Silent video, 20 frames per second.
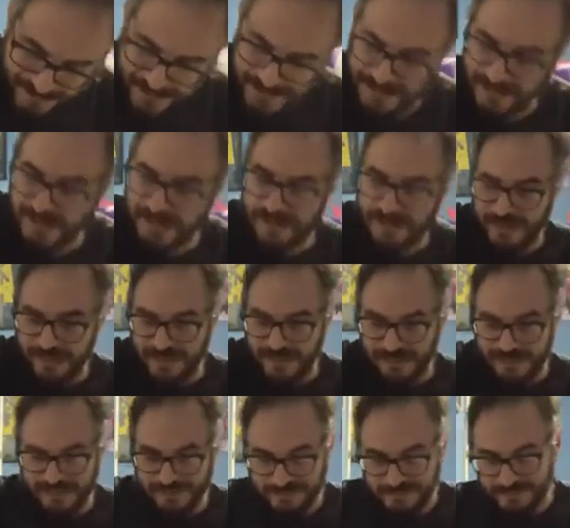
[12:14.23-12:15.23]
Ugh.
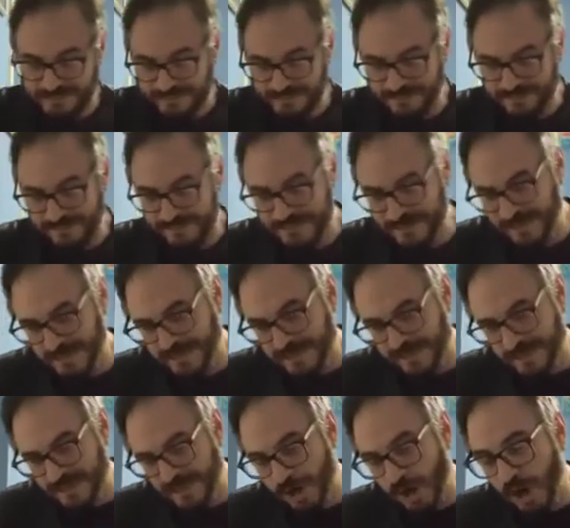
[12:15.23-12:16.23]

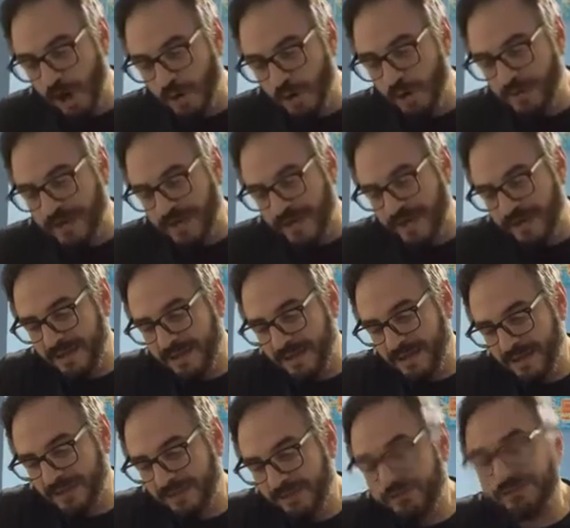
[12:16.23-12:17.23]
Oh, okay.
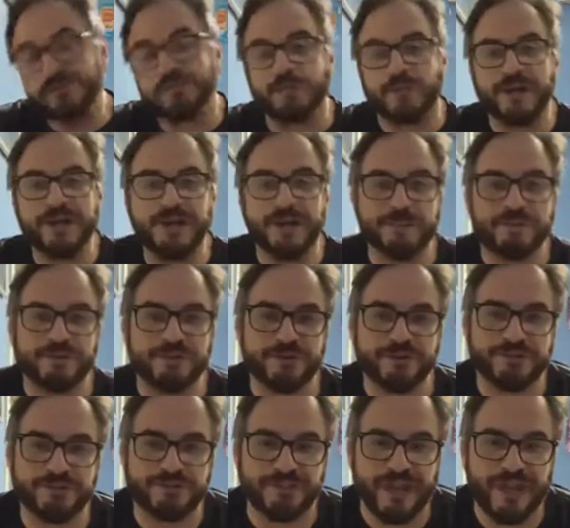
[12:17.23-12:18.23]
This is right up
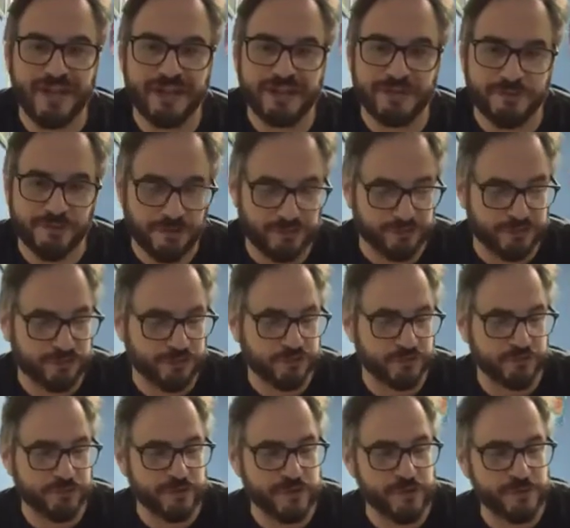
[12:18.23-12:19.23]
Chris's alley. Chris, this
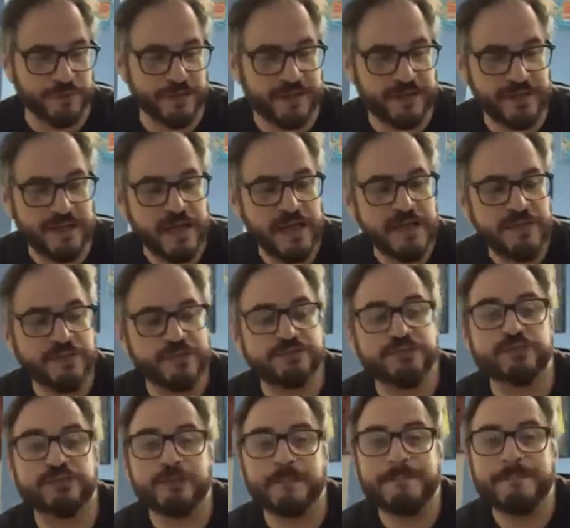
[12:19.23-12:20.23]
is for you, buddy. This
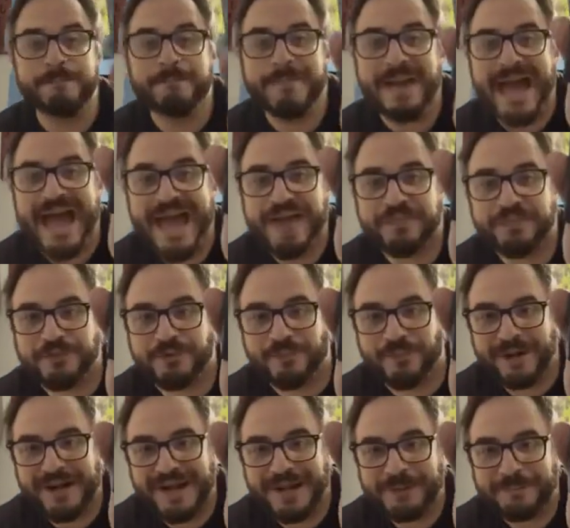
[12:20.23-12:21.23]
is Math
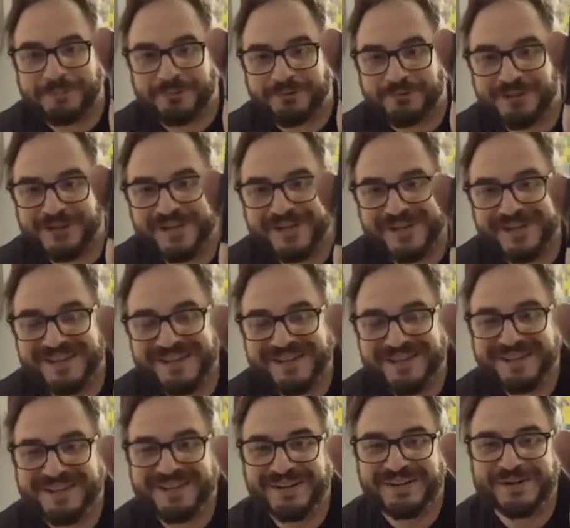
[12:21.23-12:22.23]
Grand Prix.
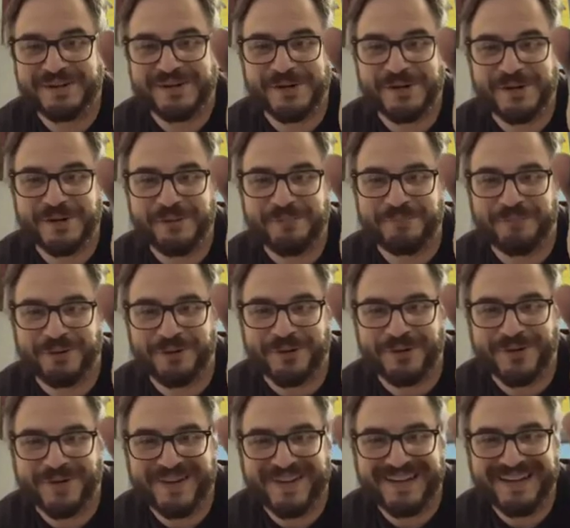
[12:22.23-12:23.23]
Oh,
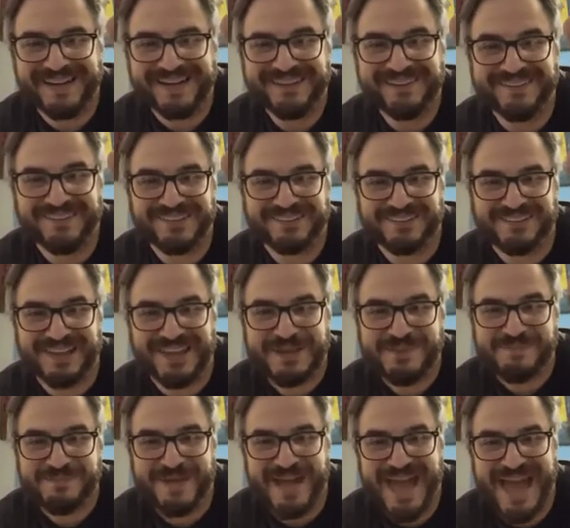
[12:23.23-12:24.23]
boy. Who doesn't like
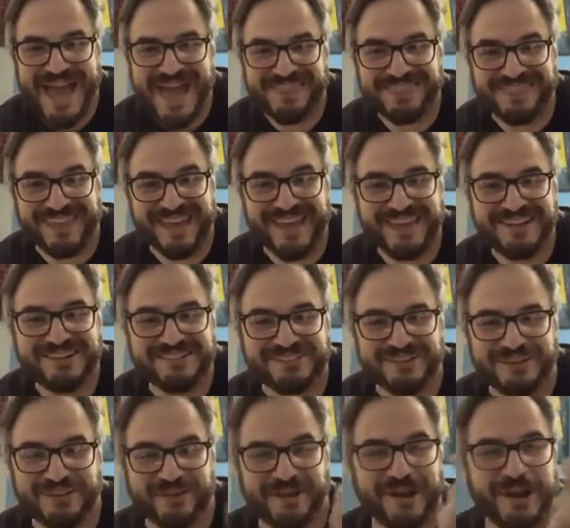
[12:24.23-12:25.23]
math? And it's
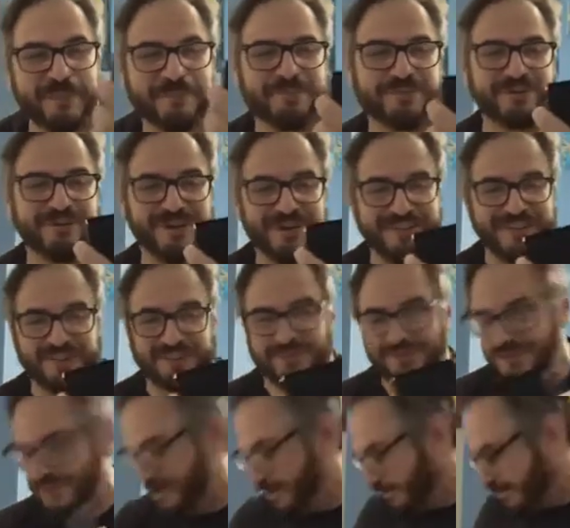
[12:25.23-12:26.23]
a Grand Prix. That's
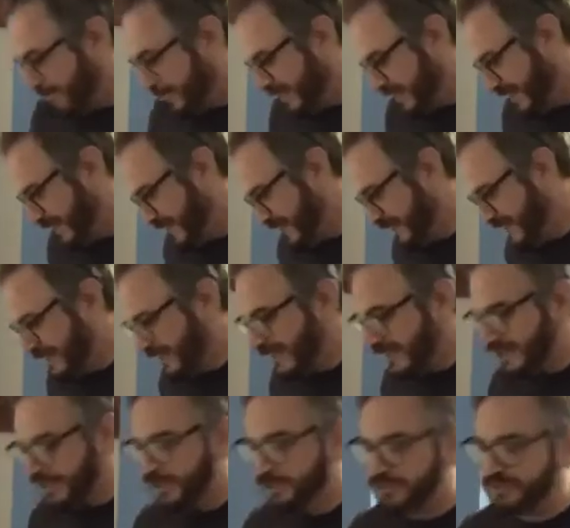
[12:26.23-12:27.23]
for you, buddy.
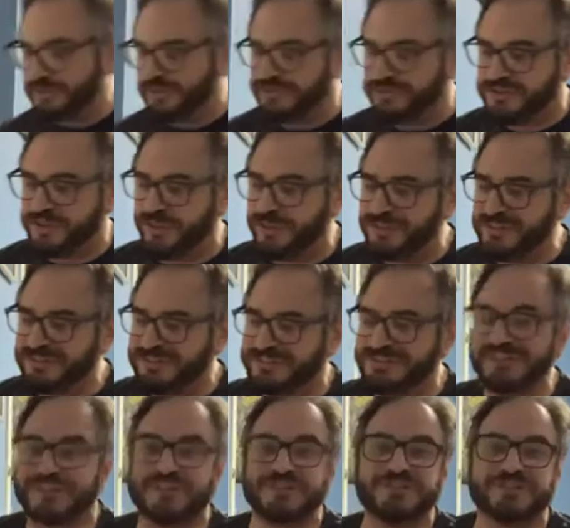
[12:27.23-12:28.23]
Use Joey
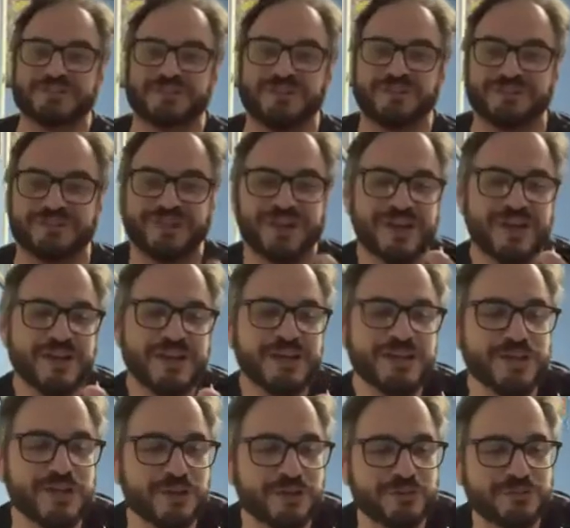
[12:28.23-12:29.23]
Stick controllers.
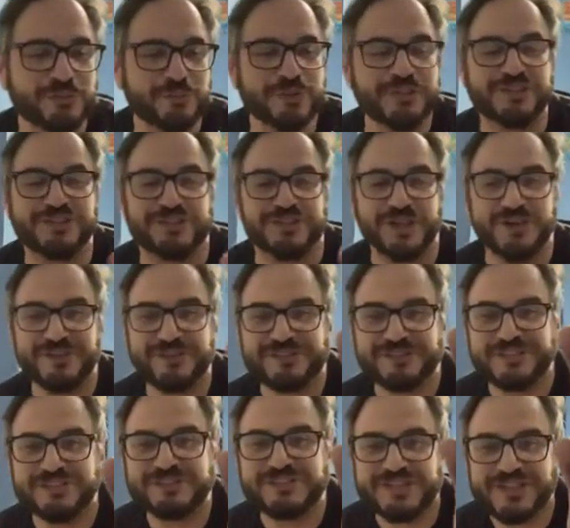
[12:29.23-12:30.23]
Use with Joey
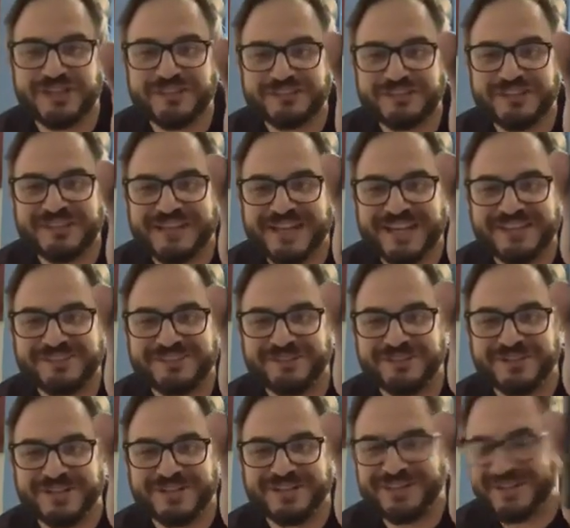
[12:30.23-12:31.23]
Stick, just in case
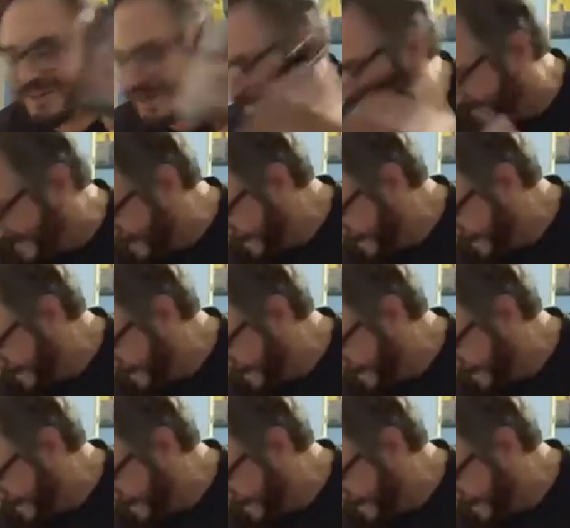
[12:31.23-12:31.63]
you didn't know.